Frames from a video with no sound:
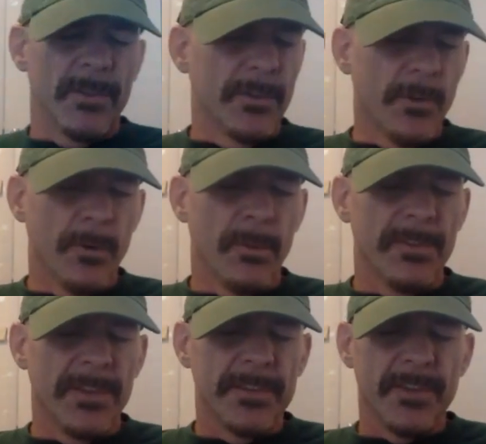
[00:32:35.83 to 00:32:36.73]
the horrible
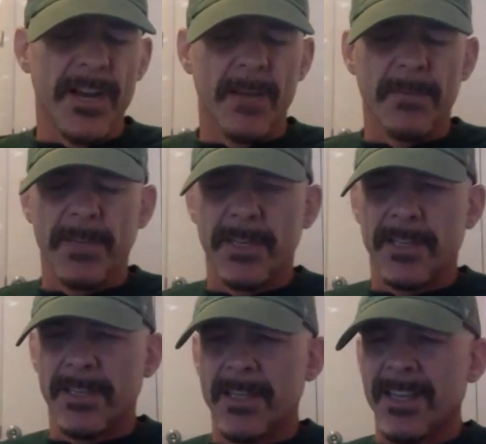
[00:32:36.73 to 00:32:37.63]
things are happening,
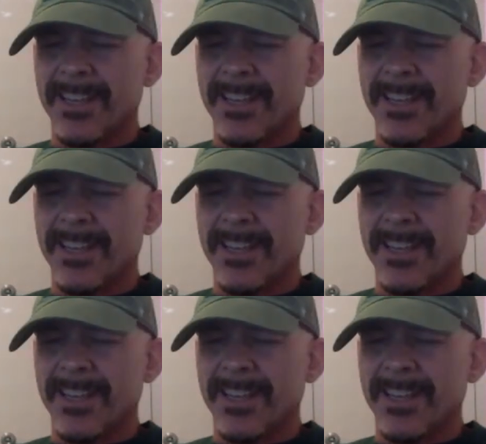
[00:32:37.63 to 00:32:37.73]
and